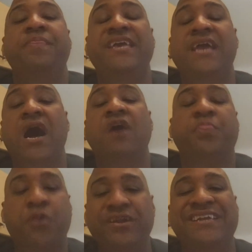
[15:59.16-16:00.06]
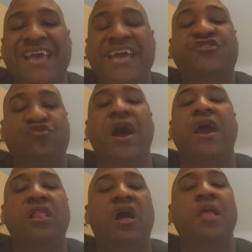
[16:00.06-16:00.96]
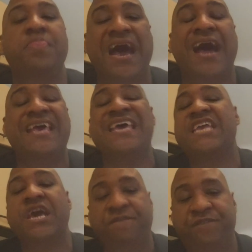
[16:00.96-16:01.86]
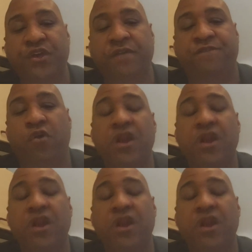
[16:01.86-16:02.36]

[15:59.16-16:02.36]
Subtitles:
the 30-day trial on that, get a feel for